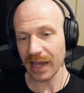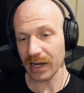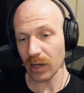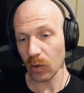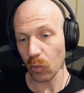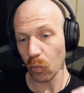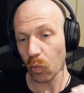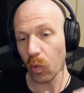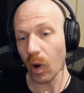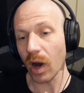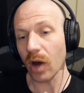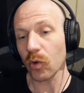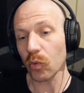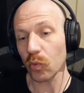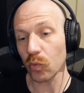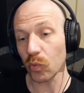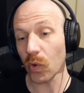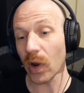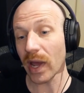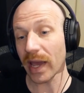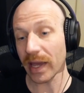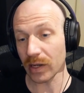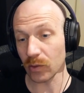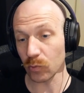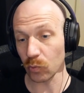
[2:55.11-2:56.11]
and at what
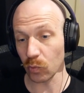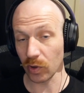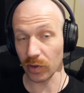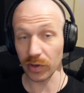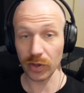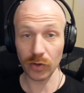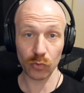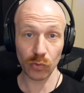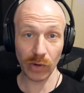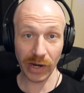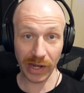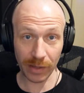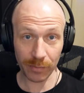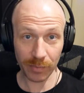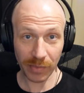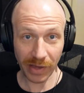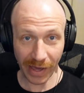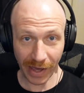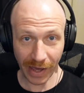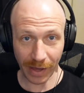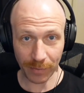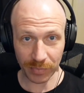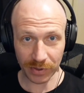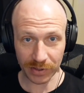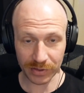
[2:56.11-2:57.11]
rate will the
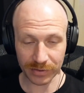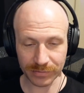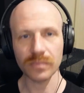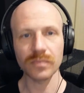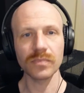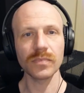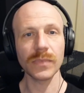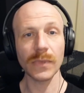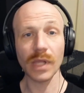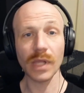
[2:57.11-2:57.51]
ramp happen?